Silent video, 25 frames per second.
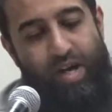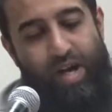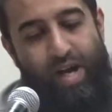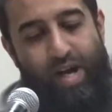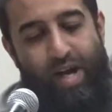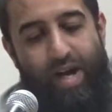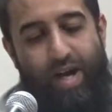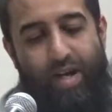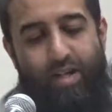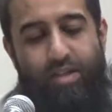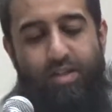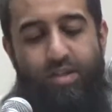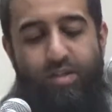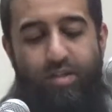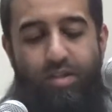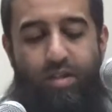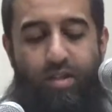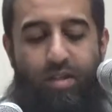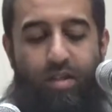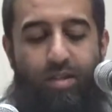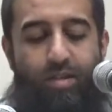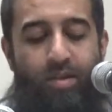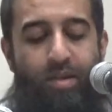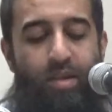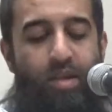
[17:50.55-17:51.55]
And
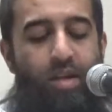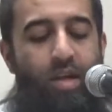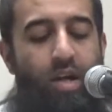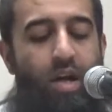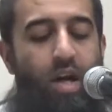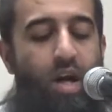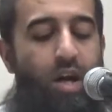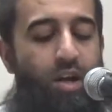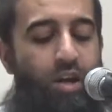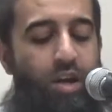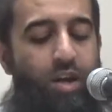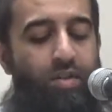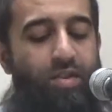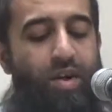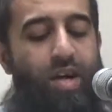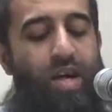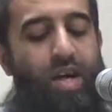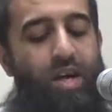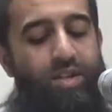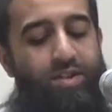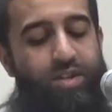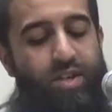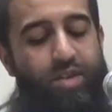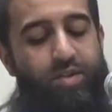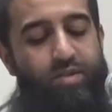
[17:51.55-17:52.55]
another
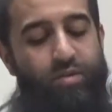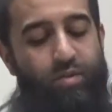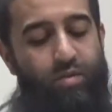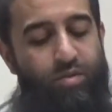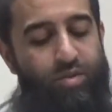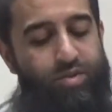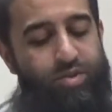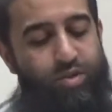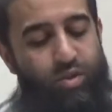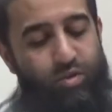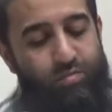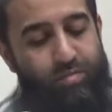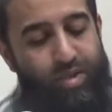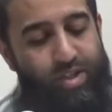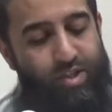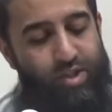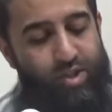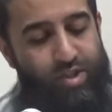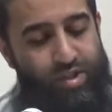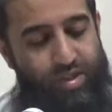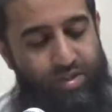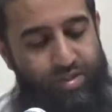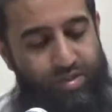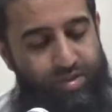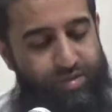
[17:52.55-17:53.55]
hadith also
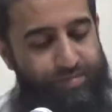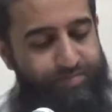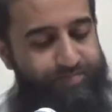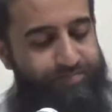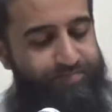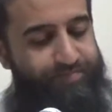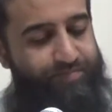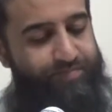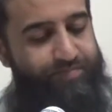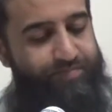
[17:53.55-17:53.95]
mentions,